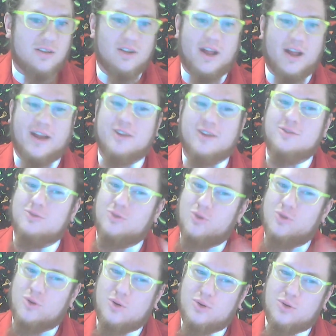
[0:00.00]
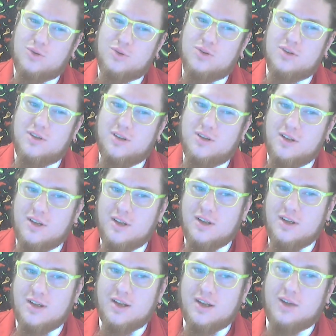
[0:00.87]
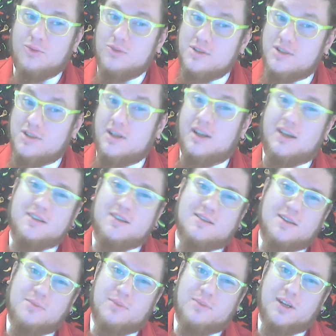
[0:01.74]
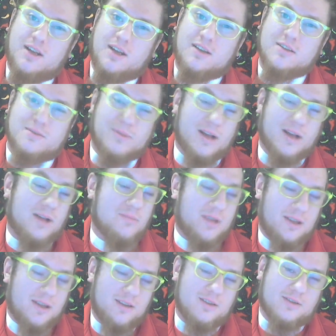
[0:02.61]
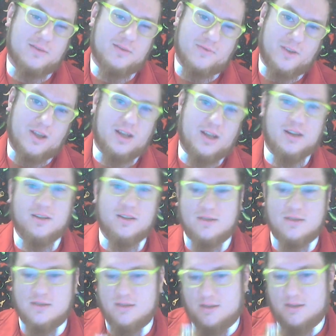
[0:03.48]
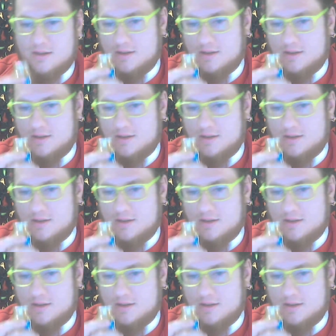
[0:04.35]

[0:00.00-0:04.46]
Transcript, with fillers: You're like, oh, I was going to get something else, but I'm getting those fajitas.